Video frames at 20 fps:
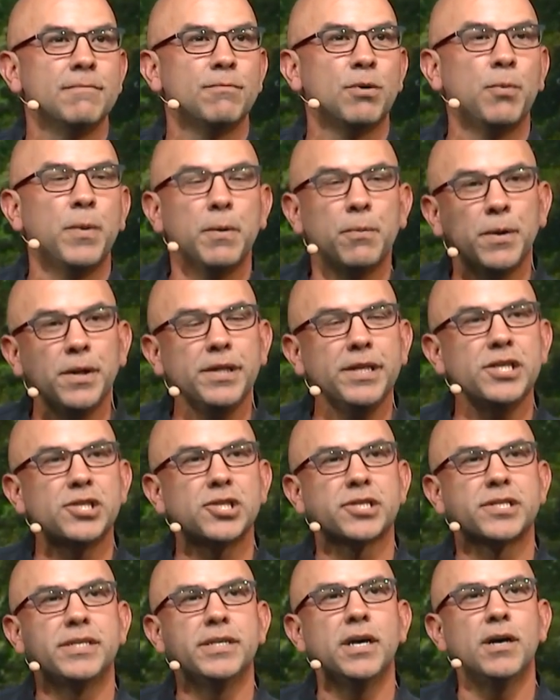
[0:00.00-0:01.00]
but we really
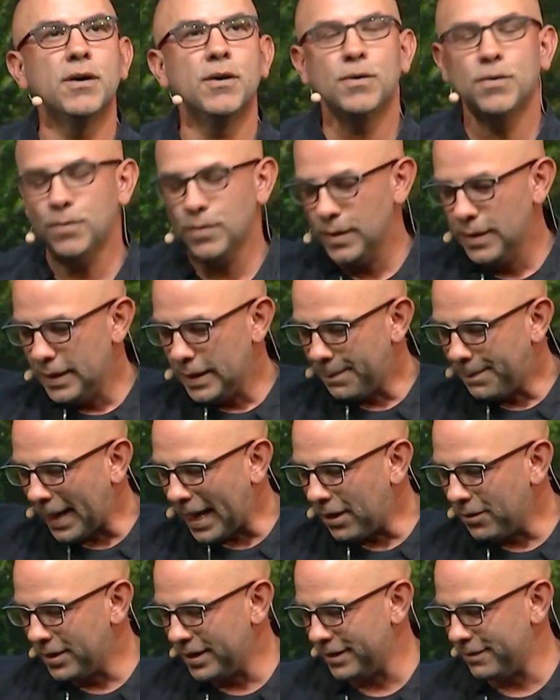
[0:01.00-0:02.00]
just know
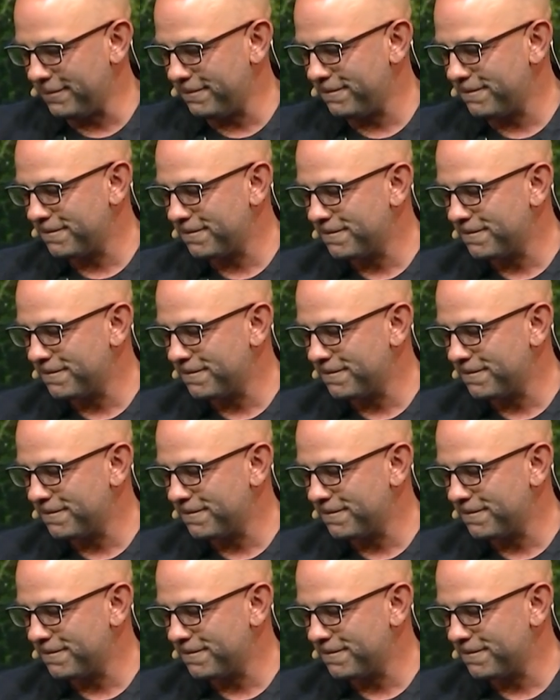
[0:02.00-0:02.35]
about him.